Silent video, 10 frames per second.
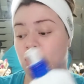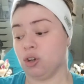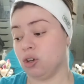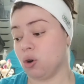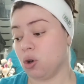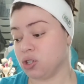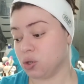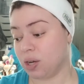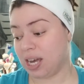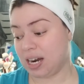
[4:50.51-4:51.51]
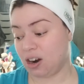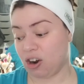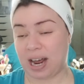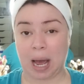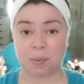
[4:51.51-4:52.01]
You can also get it
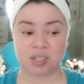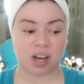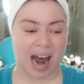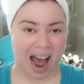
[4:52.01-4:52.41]
on Amazon.